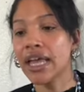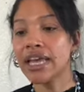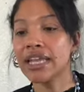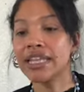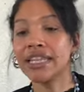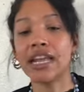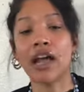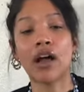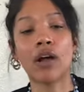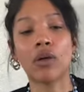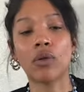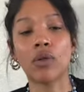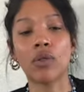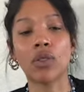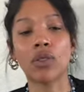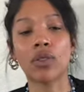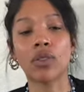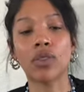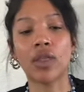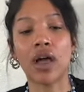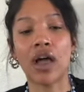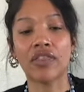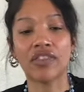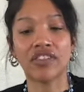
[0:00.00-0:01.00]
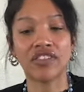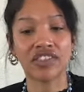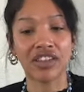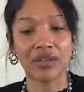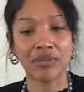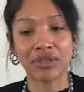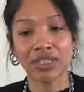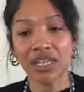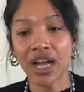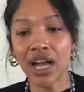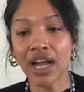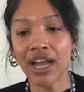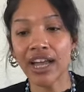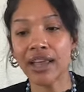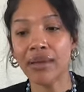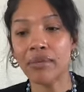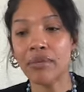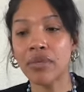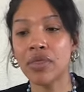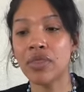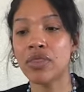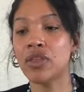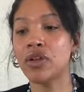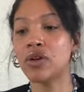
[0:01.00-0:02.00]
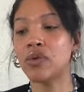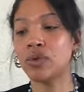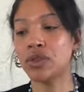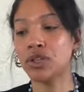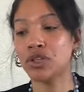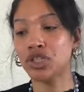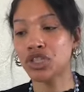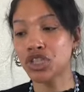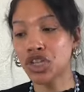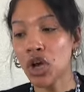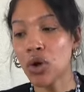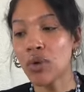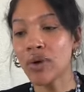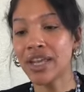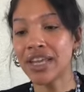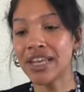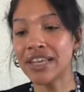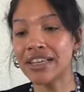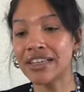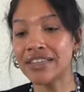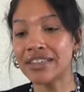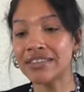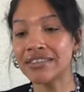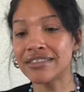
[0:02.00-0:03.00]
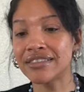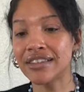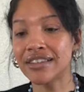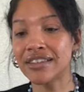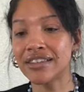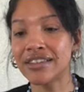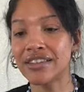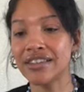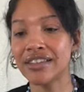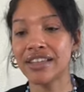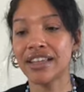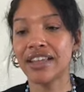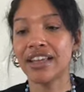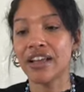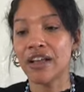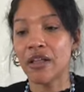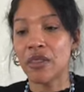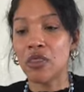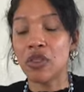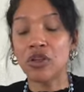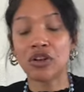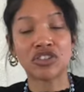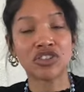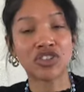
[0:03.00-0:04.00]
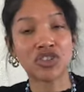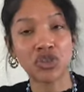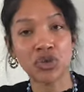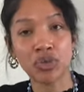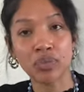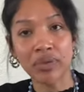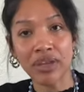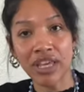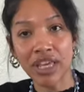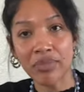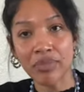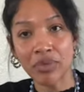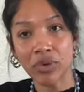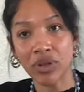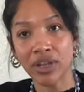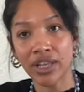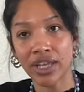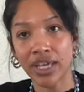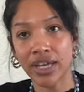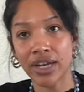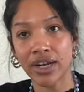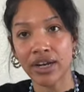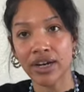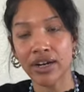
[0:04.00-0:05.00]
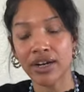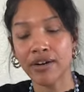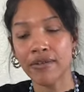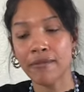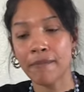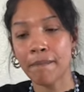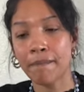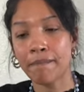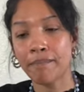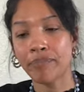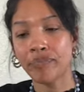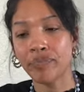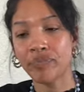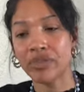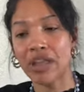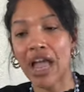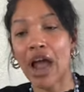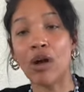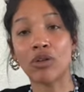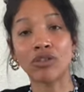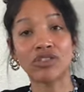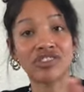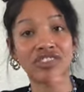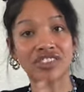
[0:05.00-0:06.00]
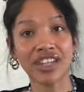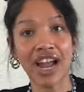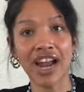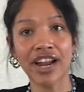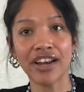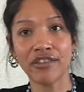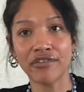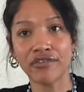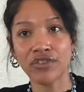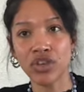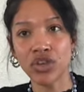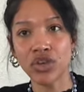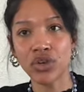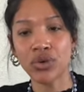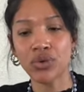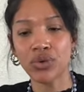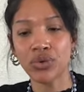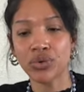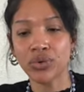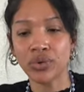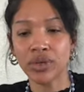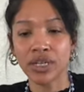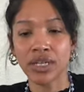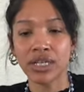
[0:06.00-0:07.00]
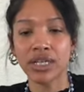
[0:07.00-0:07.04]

Now, at the same time, what they're showing is there's two people here outside of you.